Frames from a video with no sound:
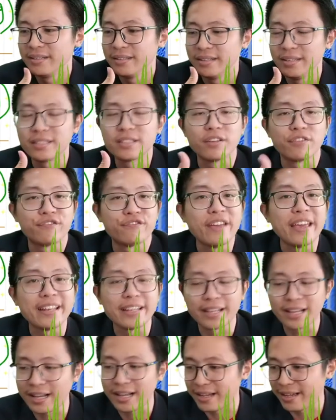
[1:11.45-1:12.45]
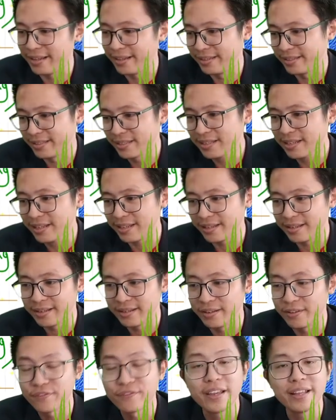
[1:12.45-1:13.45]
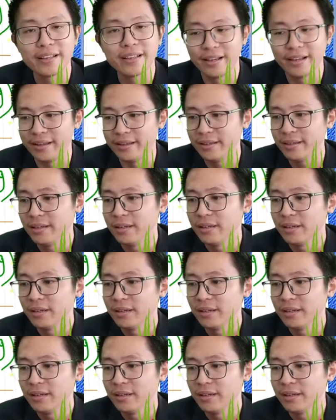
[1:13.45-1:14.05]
It's a fat guy, isn't it? The fat guy.